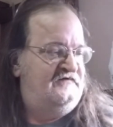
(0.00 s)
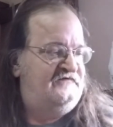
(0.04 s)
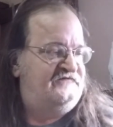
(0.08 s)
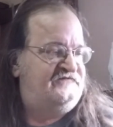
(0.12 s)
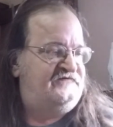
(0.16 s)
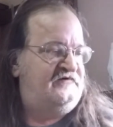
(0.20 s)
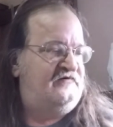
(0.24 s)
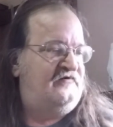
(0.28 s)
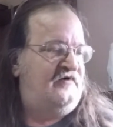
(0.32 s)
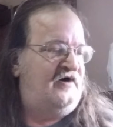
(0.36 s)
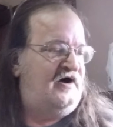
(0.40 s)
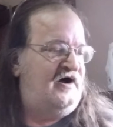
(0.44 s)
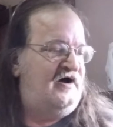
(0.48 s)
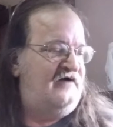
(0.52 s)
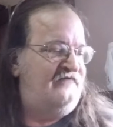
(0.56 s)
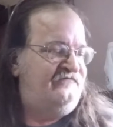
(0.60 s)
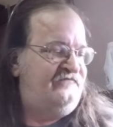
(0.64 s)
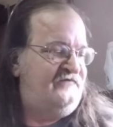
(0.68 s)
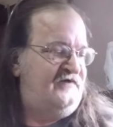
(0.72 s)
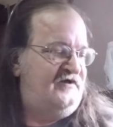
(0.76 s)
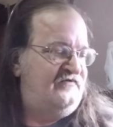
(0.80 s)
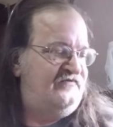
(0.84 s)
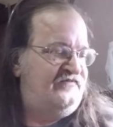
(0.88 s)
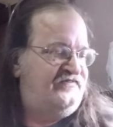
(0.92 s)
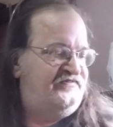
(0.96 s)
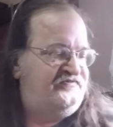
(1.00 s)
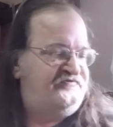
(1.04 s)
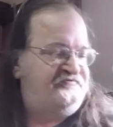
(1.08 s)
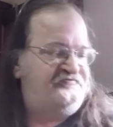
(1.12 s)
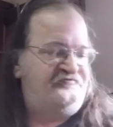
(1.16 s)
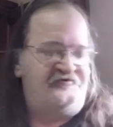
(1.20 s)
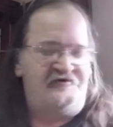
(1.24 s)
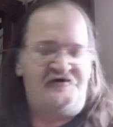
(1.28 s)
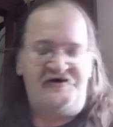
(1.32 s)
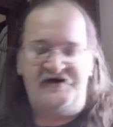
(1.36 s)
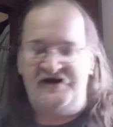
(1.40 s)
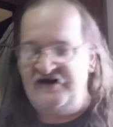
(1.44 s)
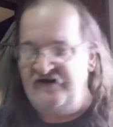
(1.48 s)
So I found
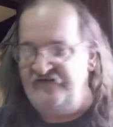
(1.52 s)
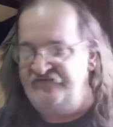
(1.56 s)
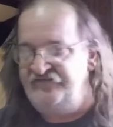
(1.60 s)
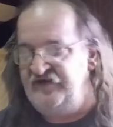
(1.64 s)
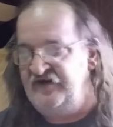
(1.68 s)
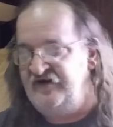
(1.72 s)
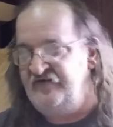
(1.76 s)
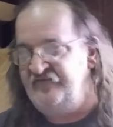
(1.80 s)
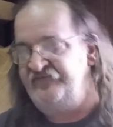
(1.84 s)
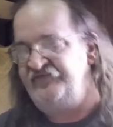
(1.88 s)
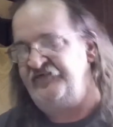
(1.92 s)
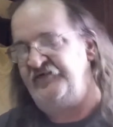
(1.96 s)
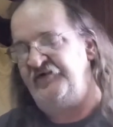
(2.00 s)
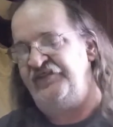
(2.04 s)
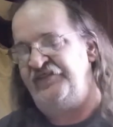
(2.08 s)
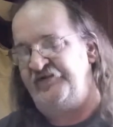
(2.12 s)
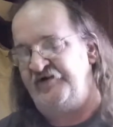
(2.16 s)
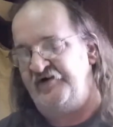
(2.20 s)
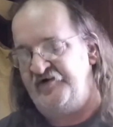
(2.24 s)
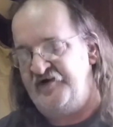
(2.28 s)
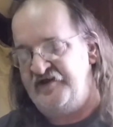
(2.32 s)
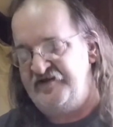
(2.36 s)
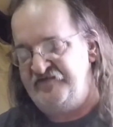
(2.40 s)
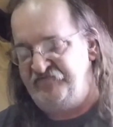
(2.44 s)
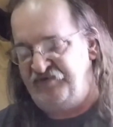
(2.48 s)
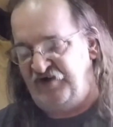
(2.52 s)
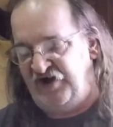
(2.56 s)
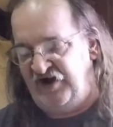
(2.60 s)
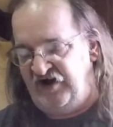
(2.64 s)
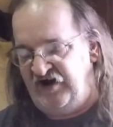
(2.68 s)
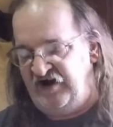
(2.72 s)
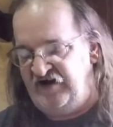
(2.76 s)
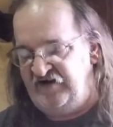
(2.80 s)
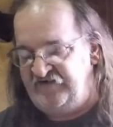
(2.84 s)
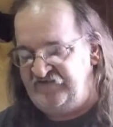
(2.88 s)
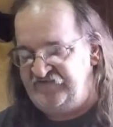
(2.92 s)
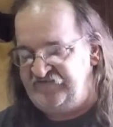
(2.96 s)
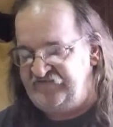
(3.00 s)
3 of them for 30
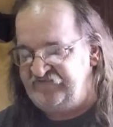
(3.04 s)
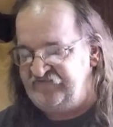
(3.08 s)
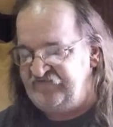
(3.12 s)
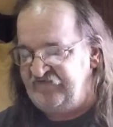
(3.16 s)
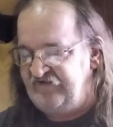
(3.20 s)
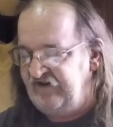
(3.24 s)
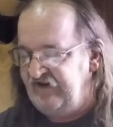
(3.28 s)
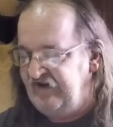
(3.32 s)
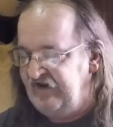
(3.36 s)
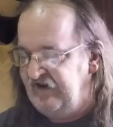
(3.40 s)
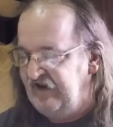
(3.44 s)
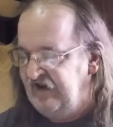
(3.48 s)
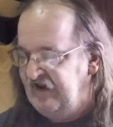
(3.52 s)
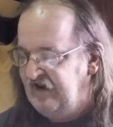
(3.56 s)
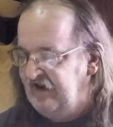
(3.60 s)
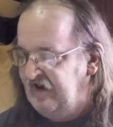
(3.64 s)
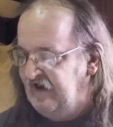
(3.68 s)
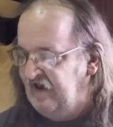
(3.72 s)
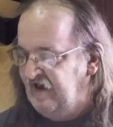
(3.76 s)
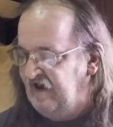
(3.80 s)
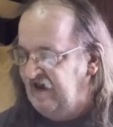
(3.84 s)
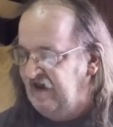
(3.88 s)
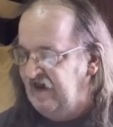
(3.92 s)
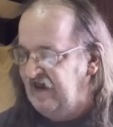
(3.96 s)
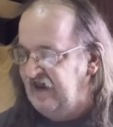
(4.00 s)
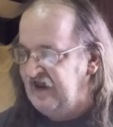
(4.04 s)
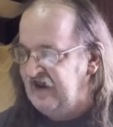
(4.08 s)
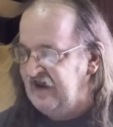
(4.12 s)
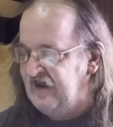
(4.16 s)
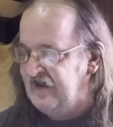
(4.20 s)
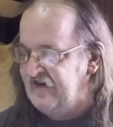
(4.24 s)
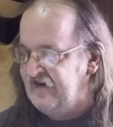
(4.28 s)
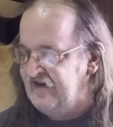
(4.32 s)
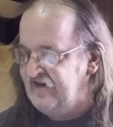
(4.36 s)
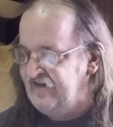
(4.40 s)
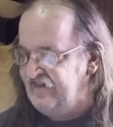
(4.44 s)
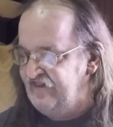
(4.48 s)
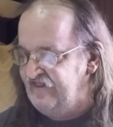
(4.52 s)
bucks.
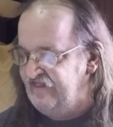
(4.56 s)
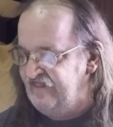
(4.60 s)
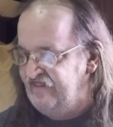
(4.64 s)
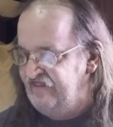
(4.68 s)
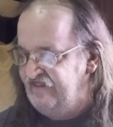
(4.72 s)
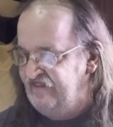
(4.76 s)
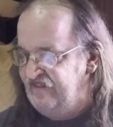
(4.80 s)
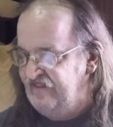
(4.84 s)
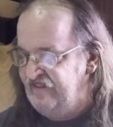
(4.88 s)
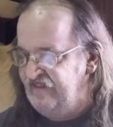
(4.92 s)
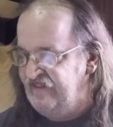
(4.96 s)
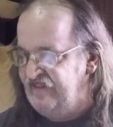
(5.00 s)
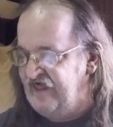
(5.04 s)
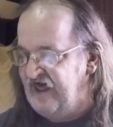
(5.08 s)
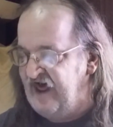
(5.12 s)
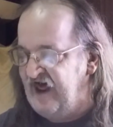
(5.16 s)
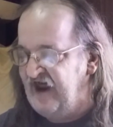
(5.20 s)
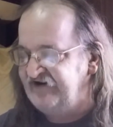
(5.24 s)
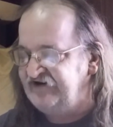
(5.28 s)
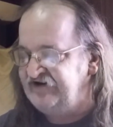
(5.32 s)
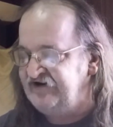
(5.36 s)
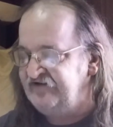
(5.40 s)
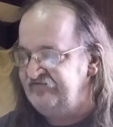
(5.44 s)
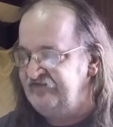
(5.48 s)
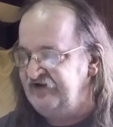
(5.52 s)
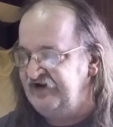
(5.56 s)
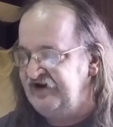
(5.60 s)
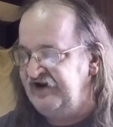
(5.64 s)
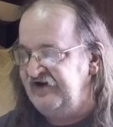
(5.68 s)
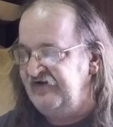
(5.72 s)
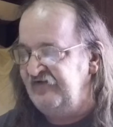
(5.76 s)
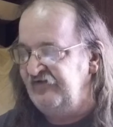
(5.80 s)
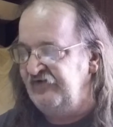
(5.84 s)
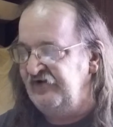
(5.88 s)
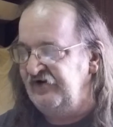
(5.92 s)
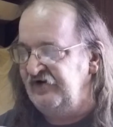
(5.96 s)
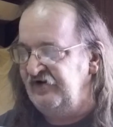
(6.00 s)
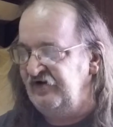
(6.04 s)
And that to
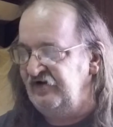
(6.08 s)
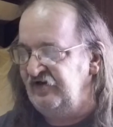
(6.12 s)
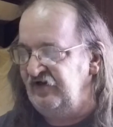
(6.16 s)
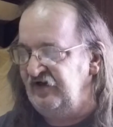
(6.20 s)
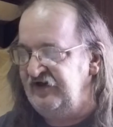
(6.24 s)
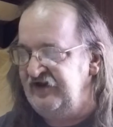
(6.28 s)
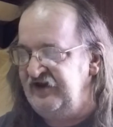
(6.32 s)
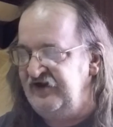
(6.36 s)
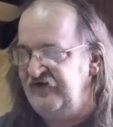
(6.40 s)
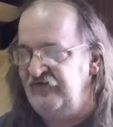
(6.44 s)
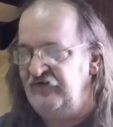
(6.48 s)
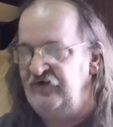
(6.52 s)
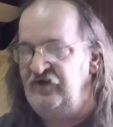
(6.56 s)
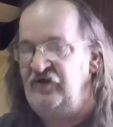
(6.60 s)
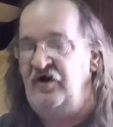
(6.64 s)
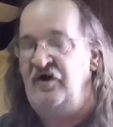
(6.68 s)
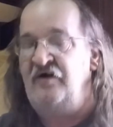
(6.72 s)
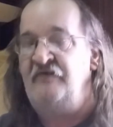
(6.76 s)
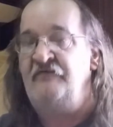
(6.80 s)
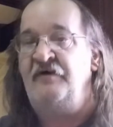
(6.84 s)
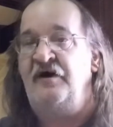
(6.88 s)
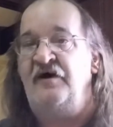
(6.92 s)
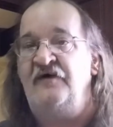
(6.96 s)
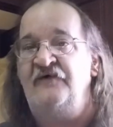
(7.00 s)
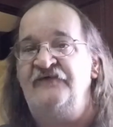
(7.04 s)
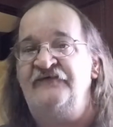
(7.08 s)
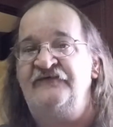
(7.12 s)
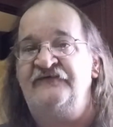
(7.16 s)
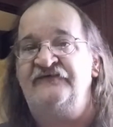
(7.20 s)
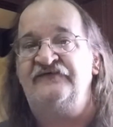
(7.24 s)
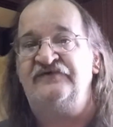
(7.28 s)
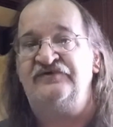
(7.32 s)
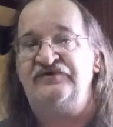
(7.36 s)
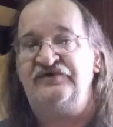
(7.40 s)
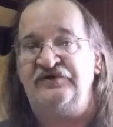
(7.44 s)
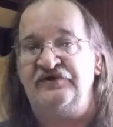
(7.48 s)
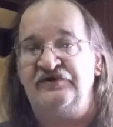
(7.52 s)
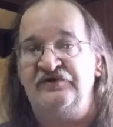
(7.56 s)
me will equal
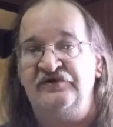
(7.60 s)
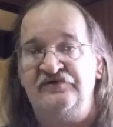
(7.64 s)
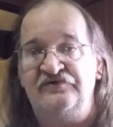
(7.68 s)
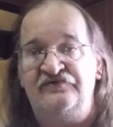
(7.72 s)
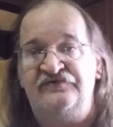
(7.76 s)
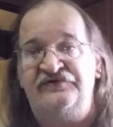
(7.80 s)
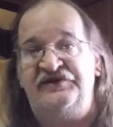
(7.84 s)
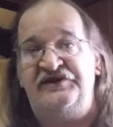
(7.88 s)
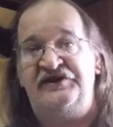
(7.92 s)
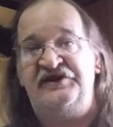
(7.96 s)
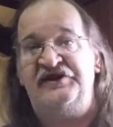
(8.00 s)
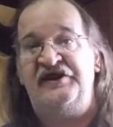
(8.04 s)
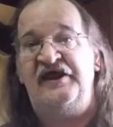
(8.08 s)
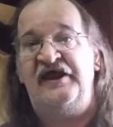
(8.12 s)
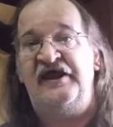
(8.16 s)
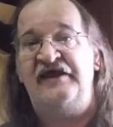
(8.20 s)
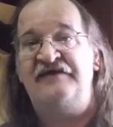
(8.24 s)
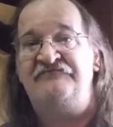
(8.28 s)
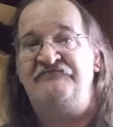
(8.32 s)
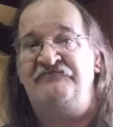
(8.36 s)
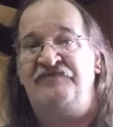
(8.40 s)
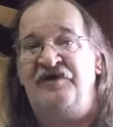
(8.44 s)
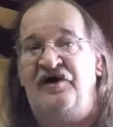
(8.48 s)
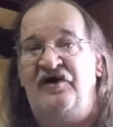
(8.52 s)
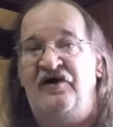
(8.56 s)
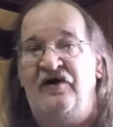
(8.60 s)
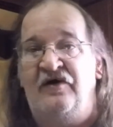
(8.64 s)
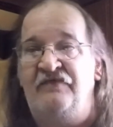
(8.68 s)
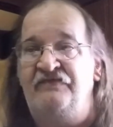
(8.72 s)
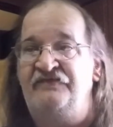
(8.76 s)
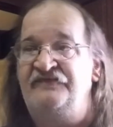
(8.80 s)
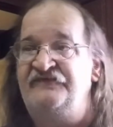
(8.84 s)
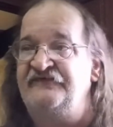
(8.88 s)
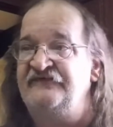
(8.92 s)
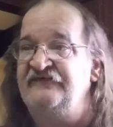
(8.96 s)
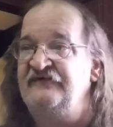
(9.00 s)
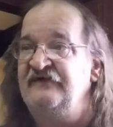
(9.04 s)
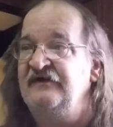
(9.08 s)
almost 2 T8
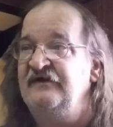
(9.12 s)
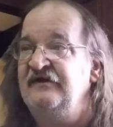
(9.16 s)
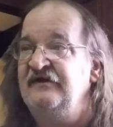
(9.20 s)
bulbs.